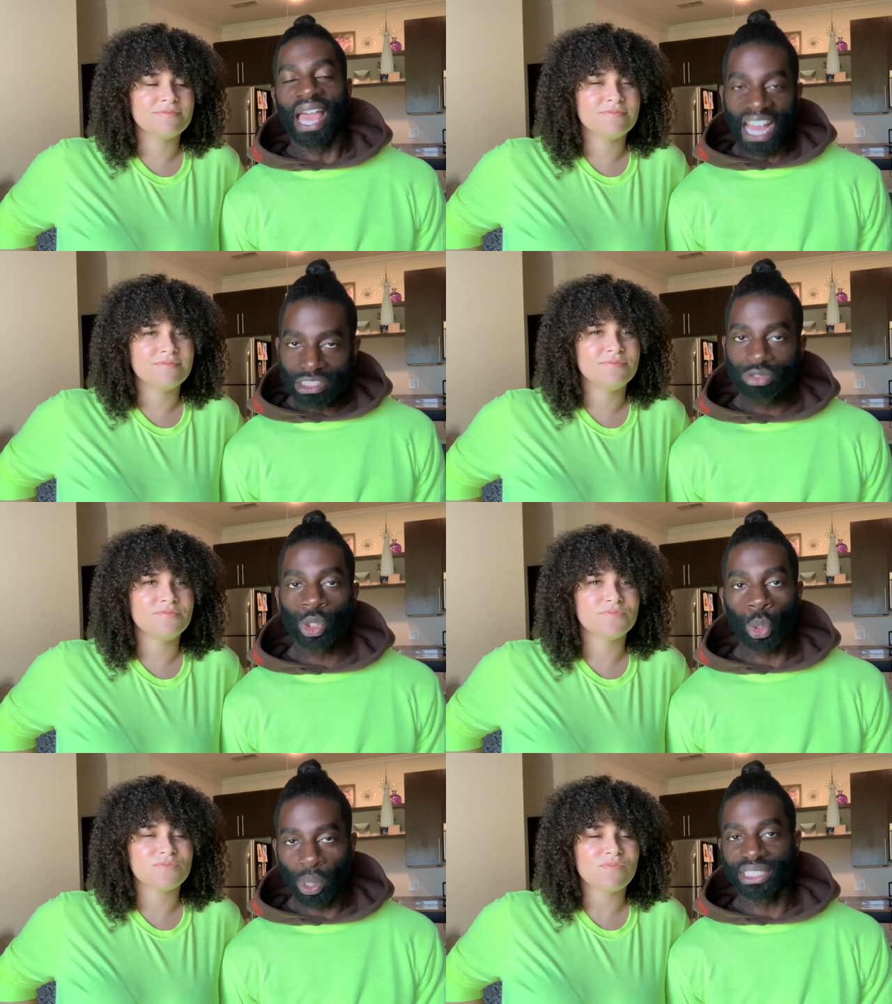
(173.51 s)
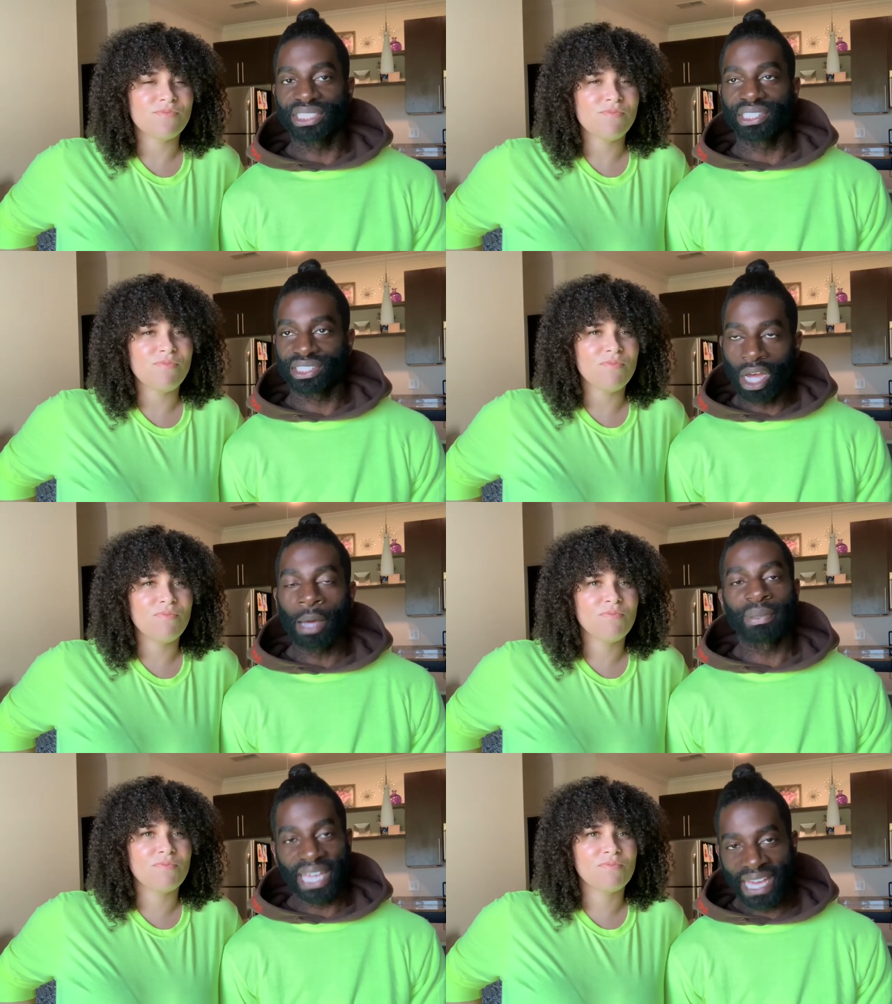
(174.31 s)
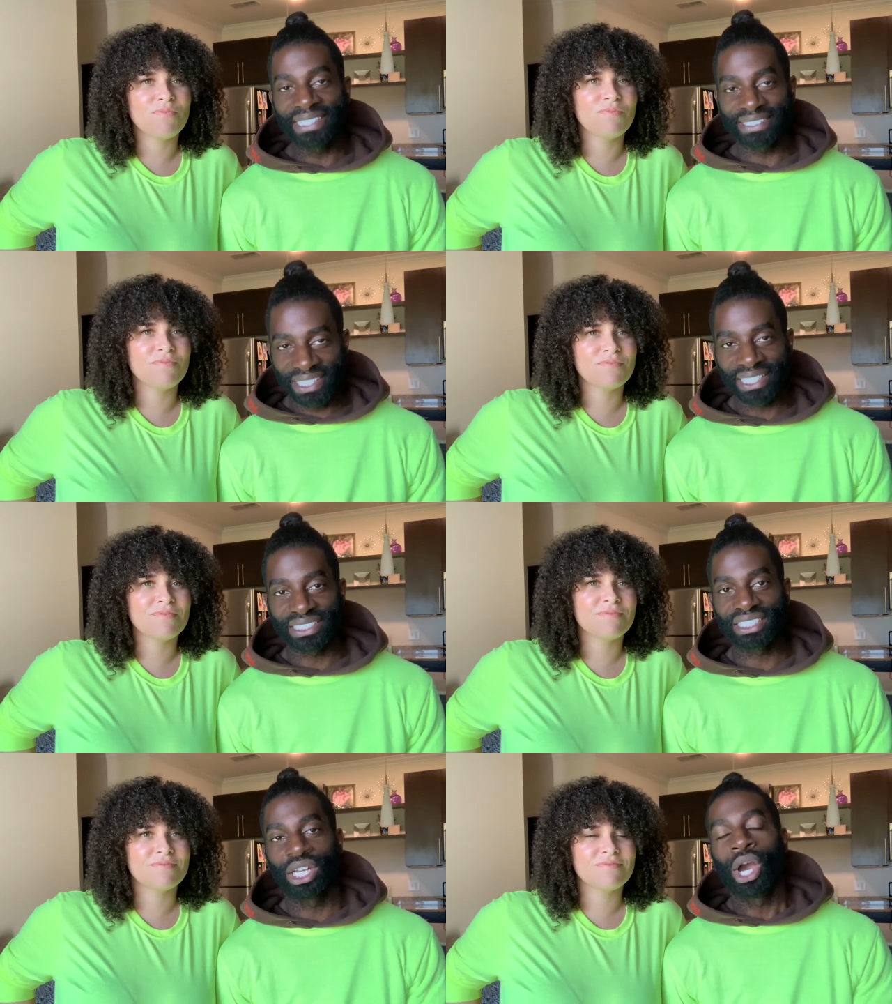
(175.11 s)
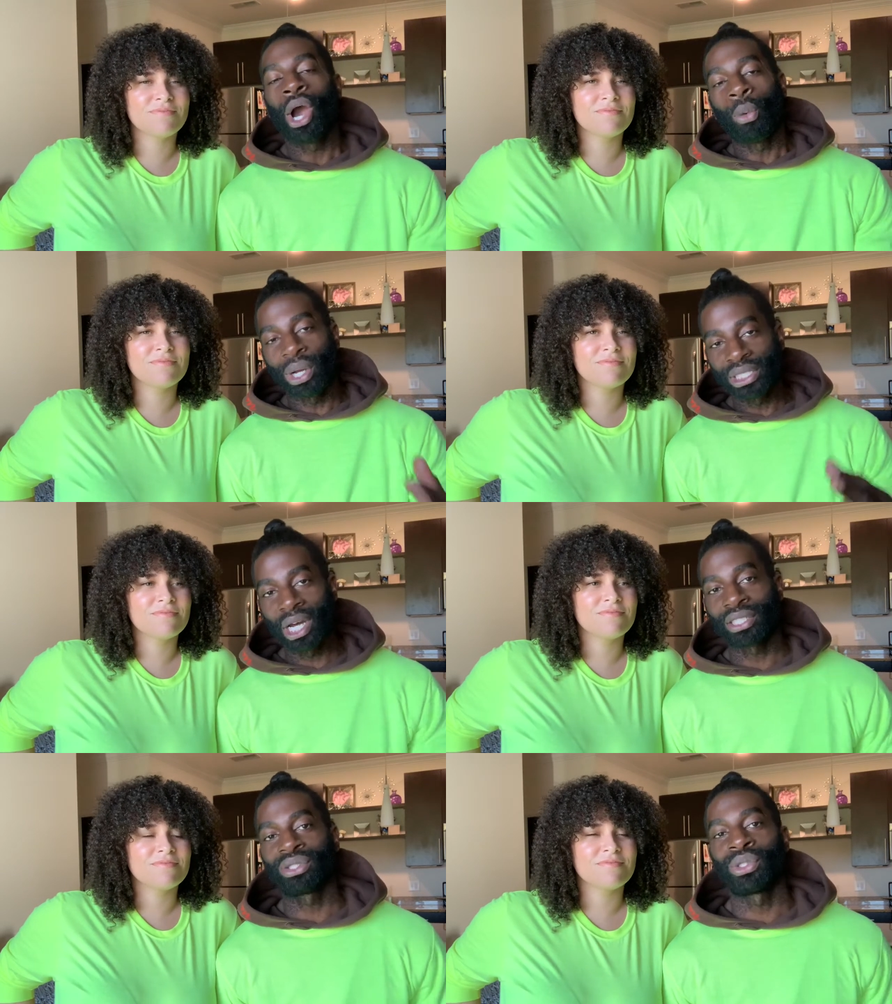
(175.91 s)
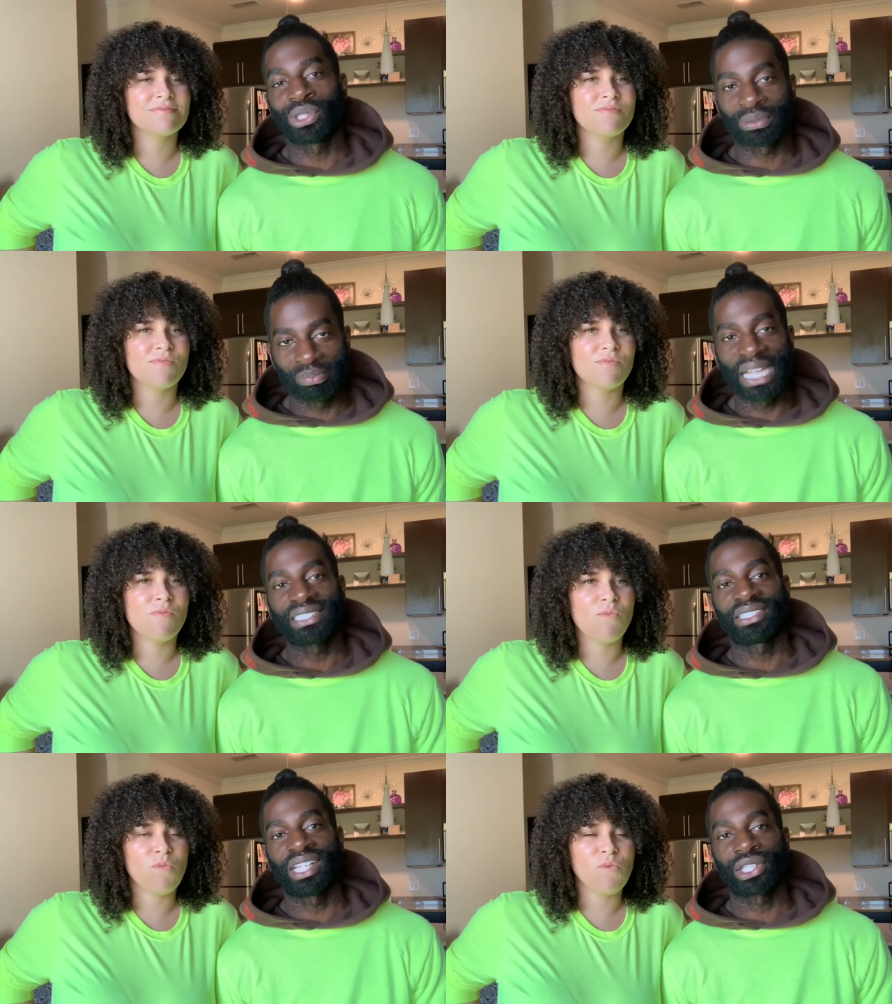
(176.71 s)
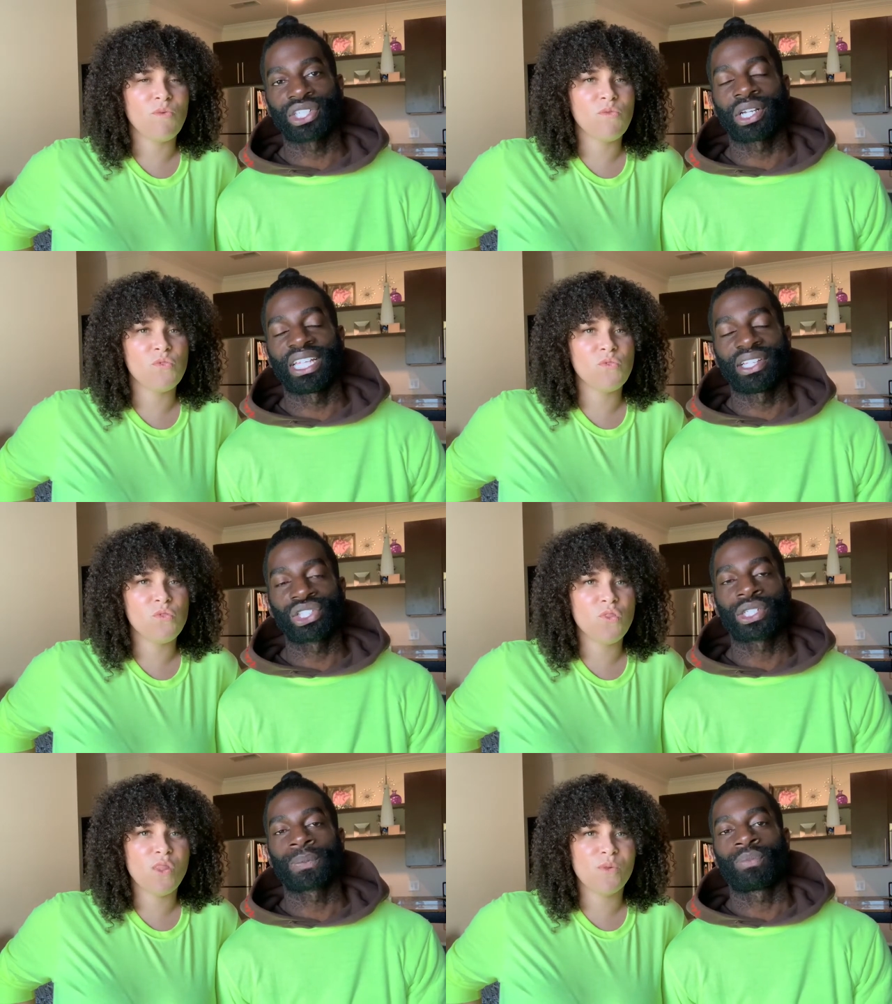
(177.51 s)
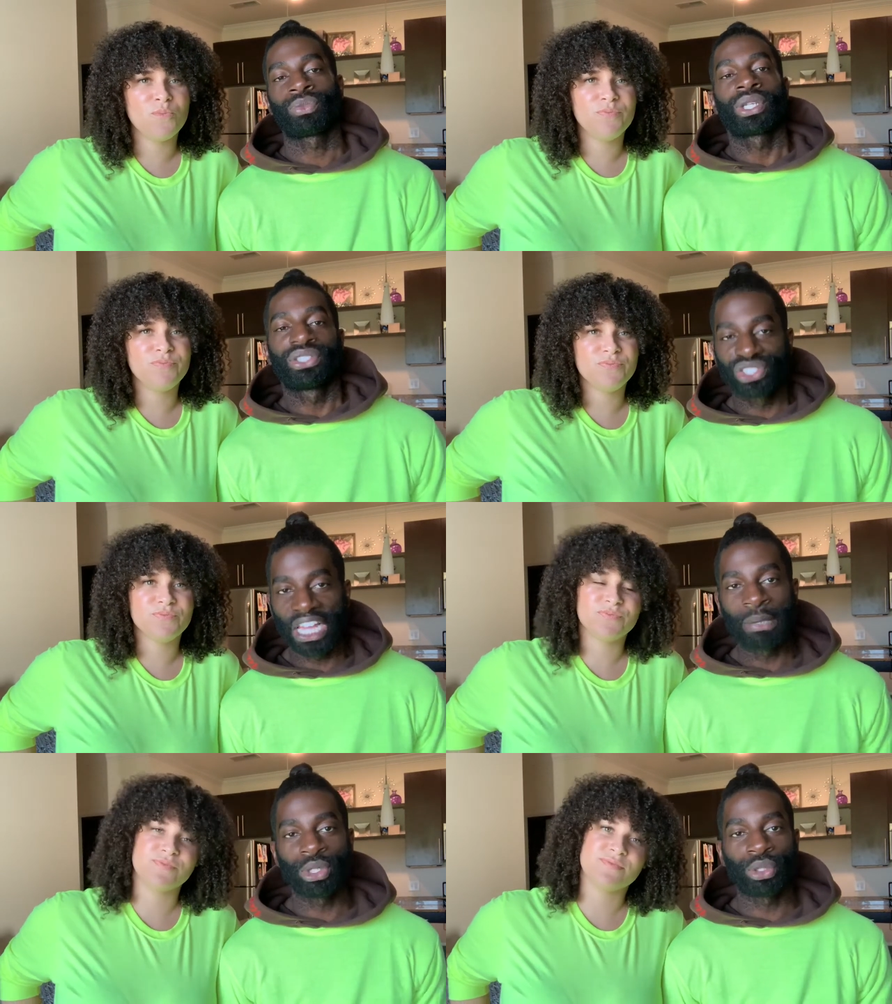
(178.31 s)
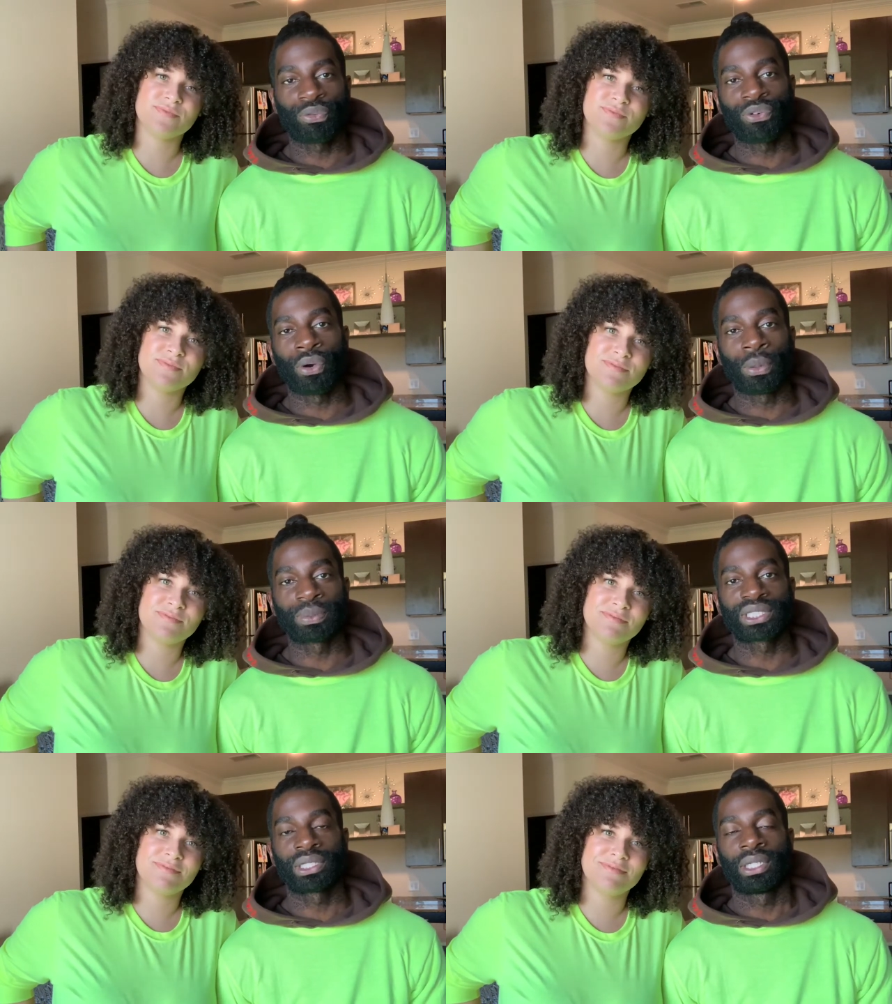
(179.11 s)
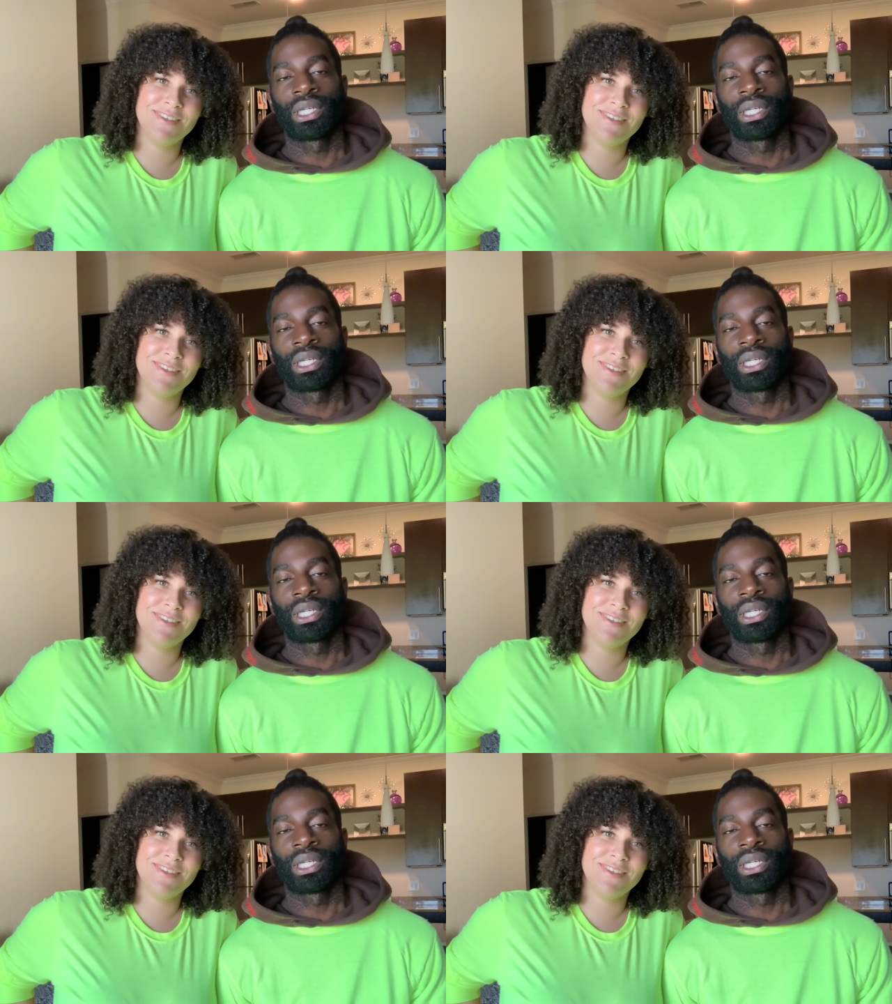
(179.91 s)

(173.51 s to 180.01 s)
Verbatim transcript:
Speaker 1: as request, as Tom K says, I want y'all to do this Master That Challenge, same uniforms.